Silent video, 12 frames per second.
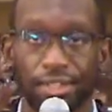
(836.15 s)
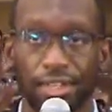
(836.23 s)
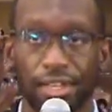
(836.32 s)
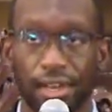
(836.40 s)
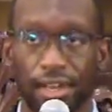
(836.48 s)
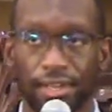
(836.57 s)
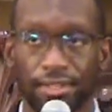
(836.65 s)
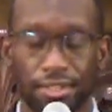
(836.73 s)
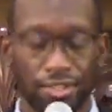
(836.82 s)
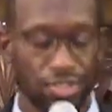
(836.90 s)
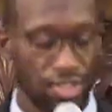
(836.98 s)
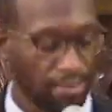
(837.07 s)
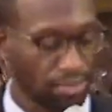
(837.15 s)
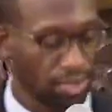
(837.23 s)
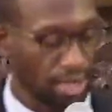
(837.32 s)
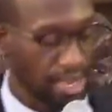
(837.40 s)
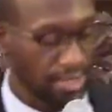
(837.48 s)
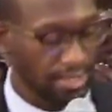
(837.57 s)
again, Exodus
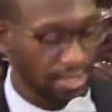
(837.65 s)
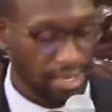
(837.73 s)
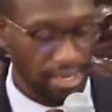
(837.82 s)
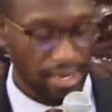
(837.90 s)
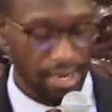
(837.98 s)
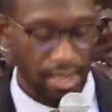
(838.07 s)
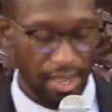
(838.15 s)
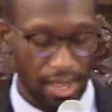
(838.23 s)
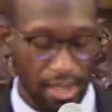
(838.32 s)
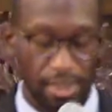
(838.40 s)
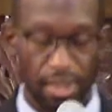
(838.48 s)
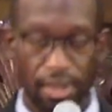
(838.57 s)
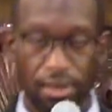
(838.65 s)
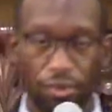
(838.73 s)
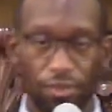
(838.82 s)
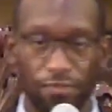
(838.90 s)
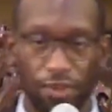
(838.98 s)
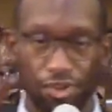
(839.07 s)
chapter 18, beginning
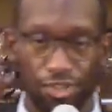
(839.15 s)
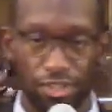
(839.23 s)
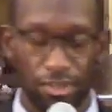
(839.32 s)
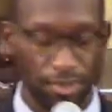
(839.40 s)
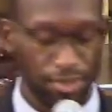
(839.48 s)
with verse number